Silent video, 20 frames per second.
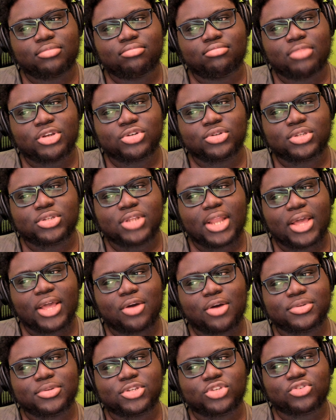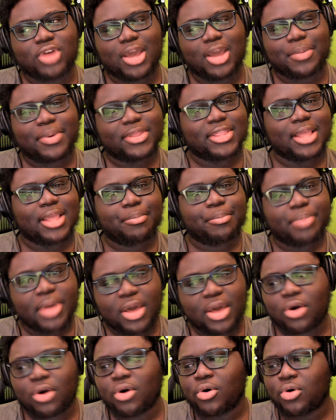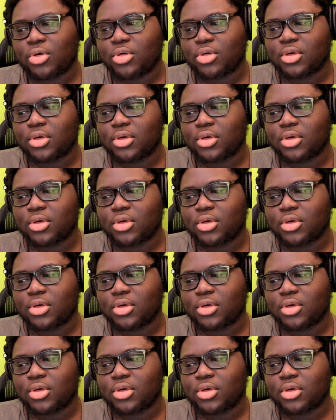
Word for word: make sure to like, comment, subscribe, hit that bell,